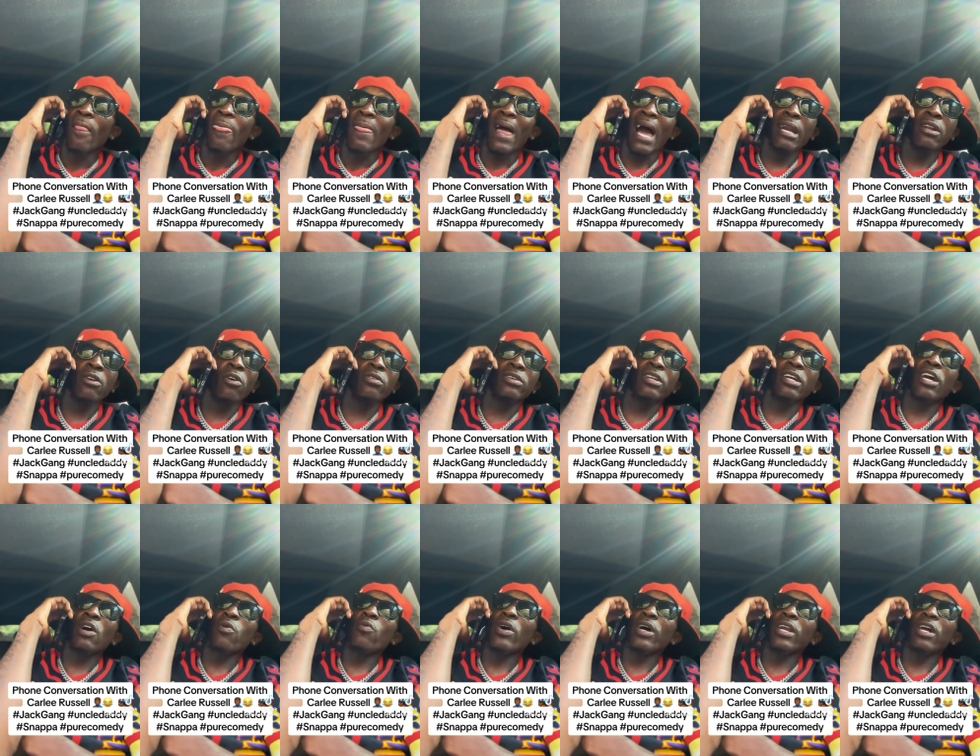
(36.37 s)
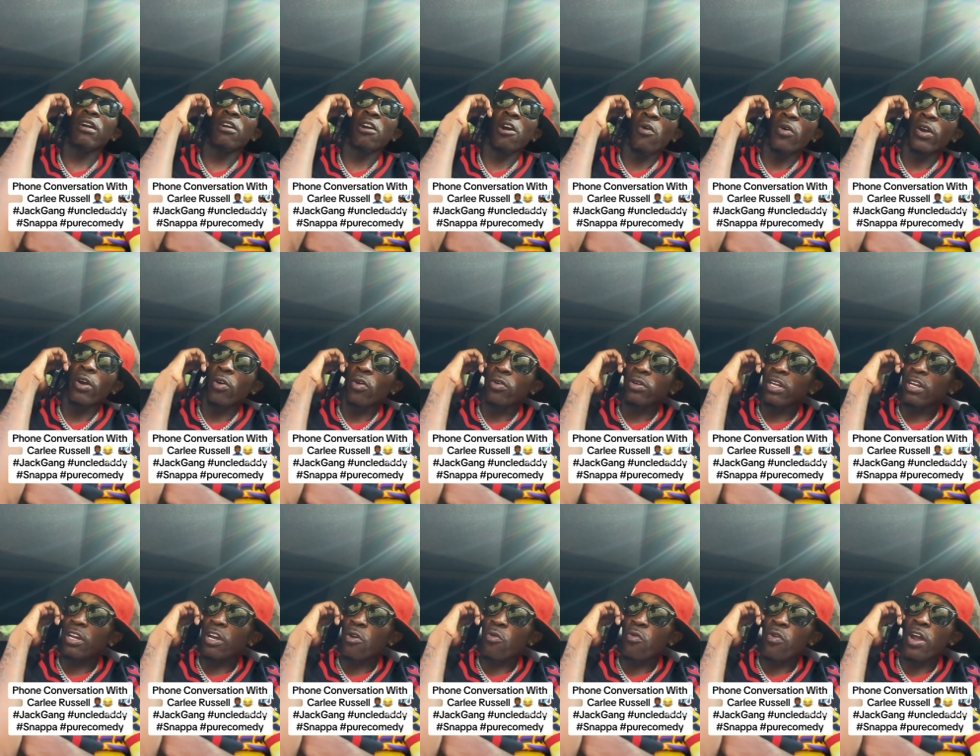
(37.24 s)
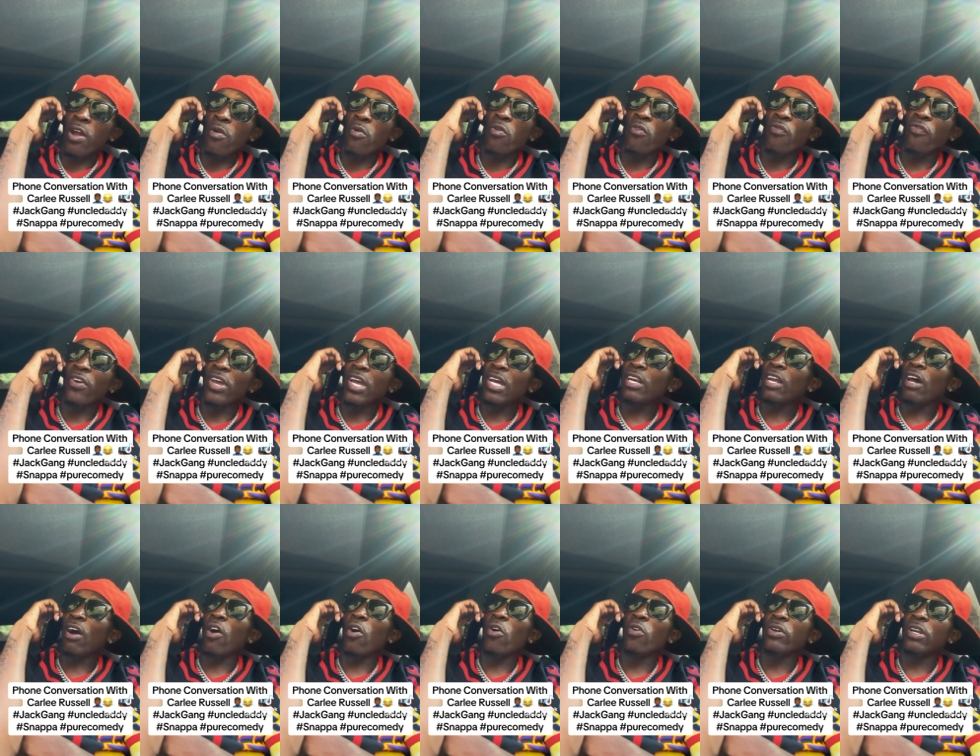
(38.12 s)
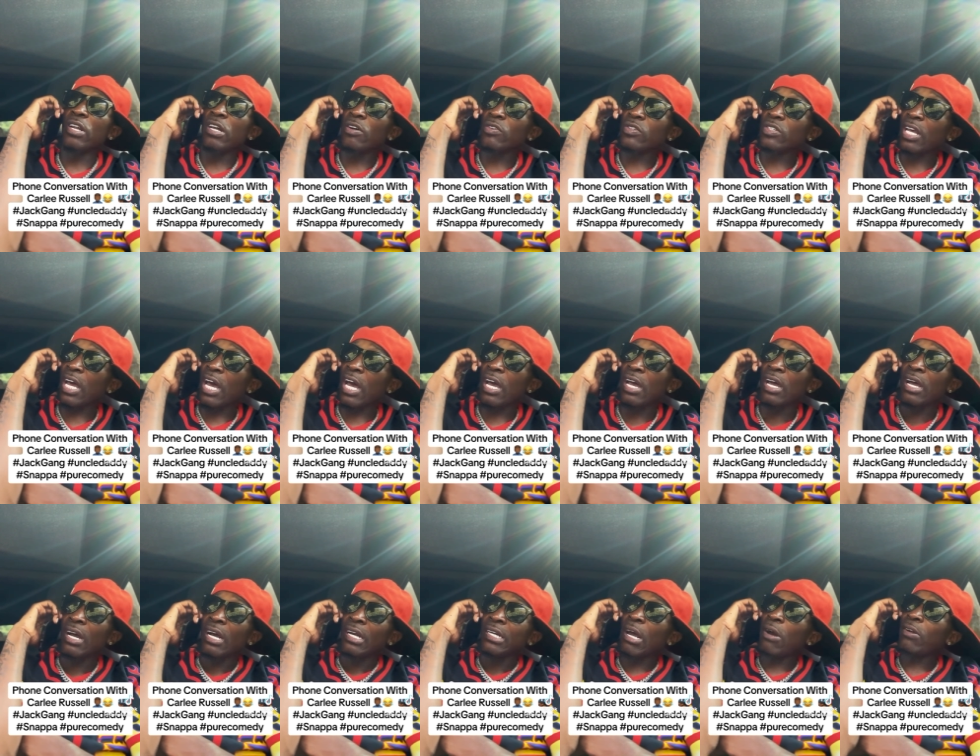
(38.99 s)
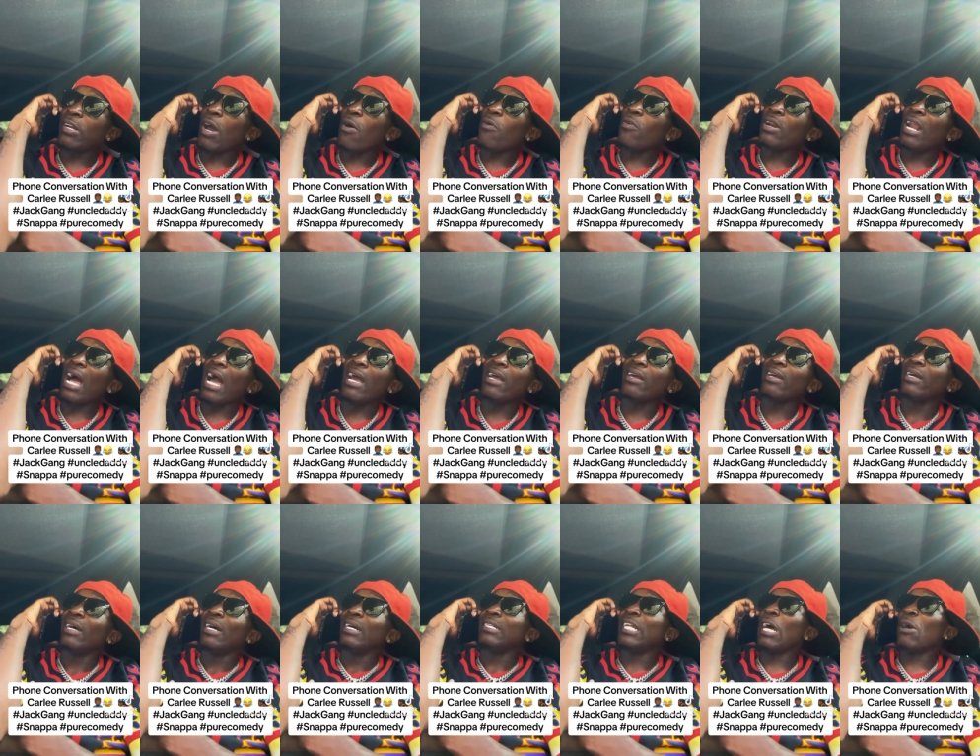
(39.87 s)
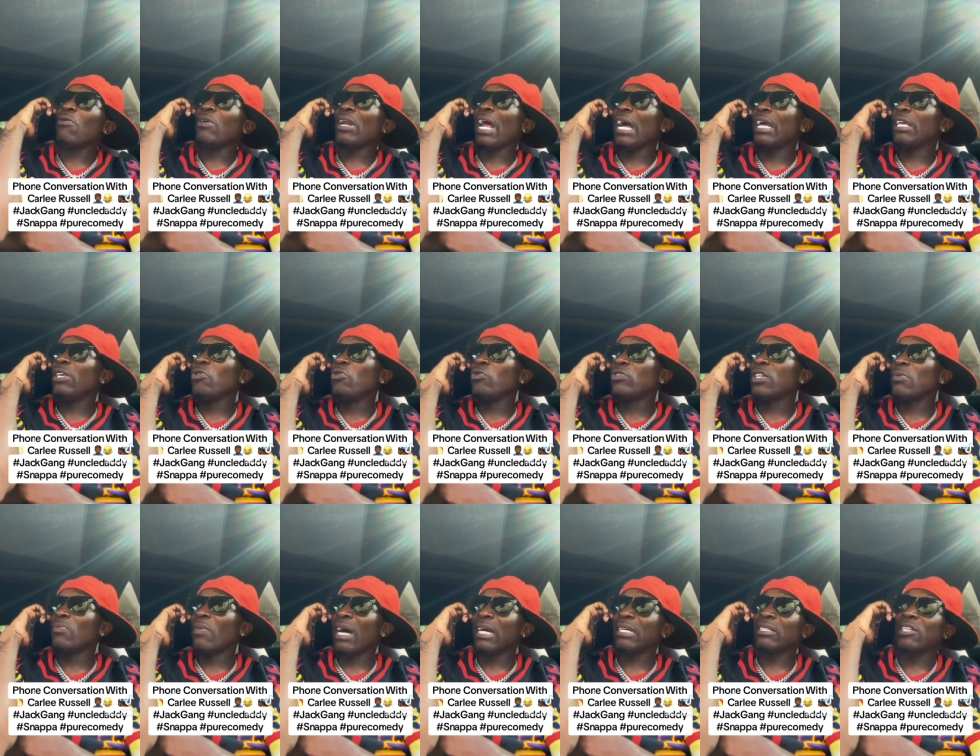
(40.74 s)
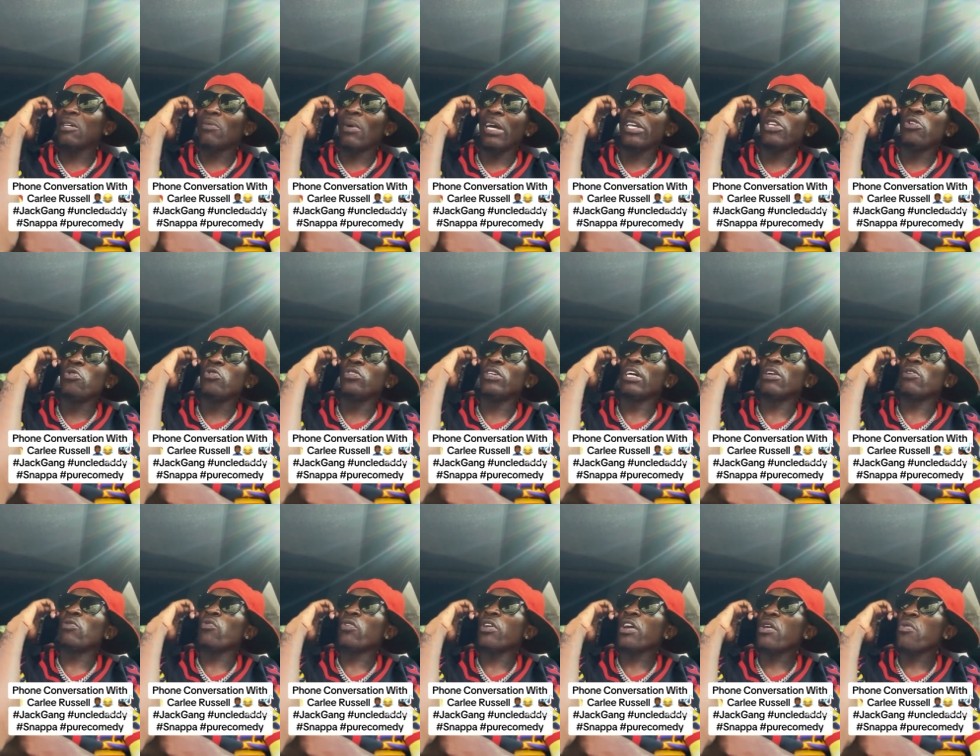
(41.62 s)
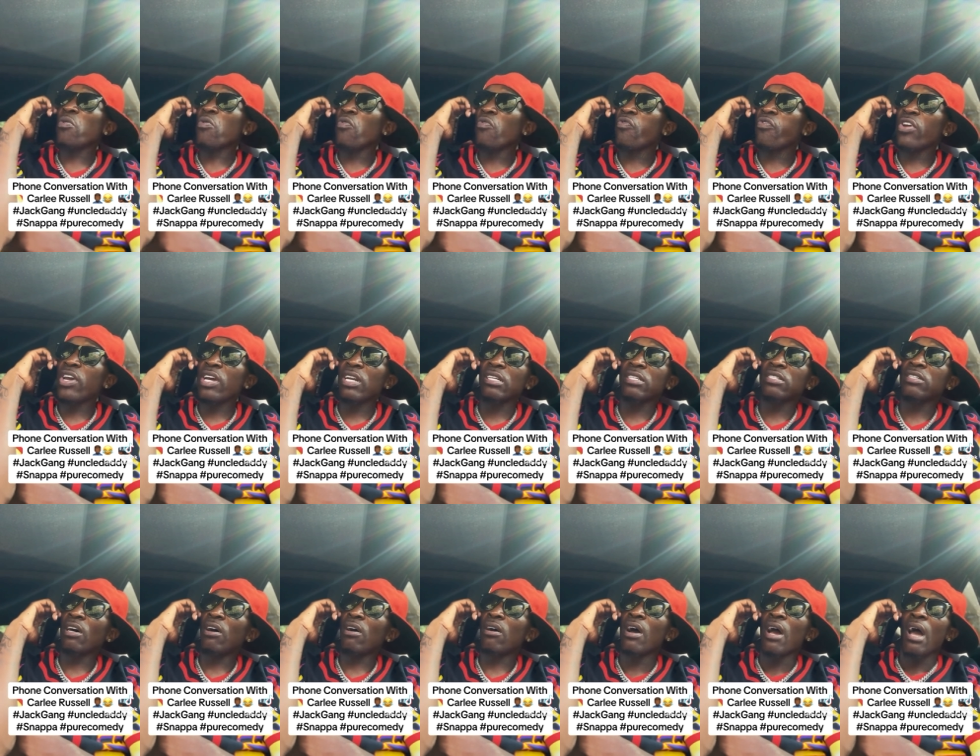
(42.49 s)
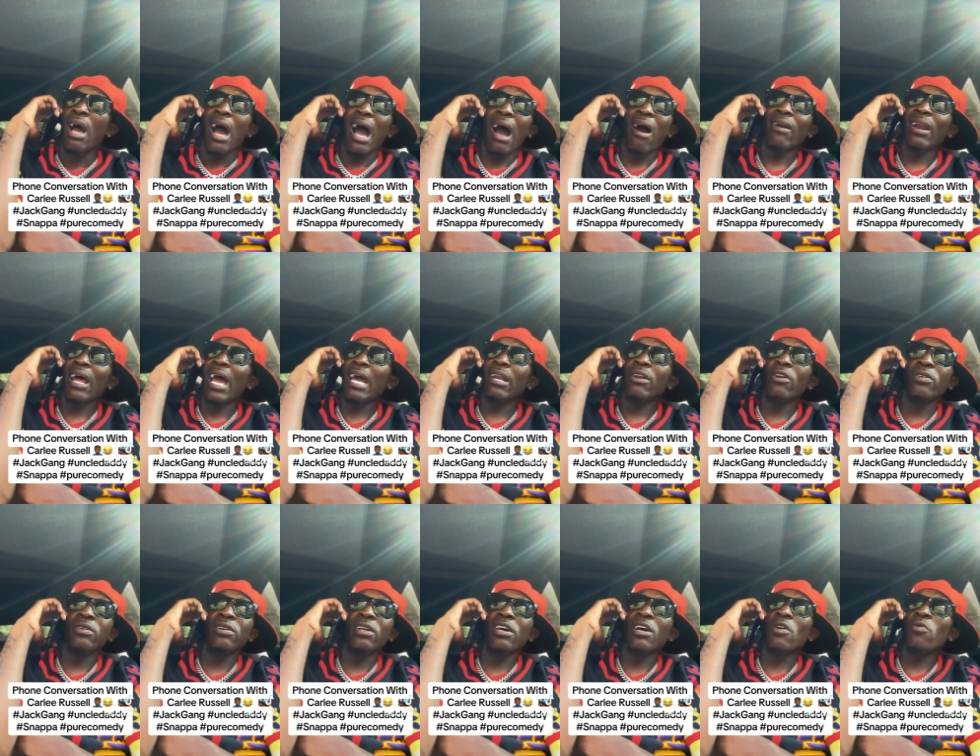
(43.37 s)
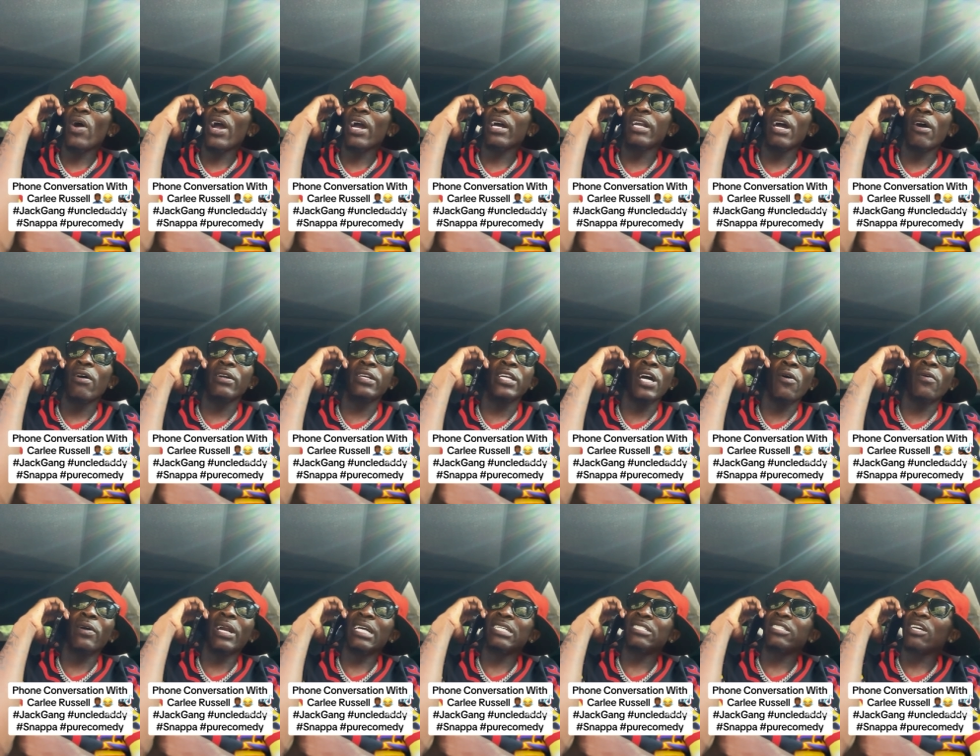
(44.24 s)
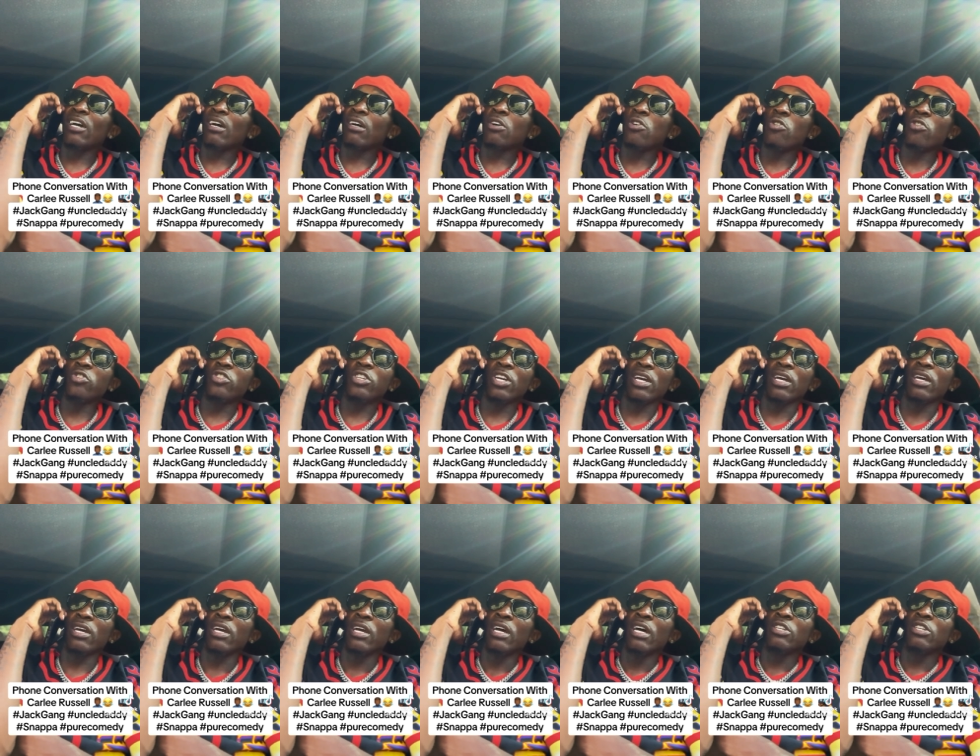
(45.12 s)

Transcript: I know damn well that girl in no damn Red Roof in the whole damn time. They, they were like, they were like, you talking about somebody used that Red Roof the song. All I like, ain't no damn way. They, they, they sell coochie.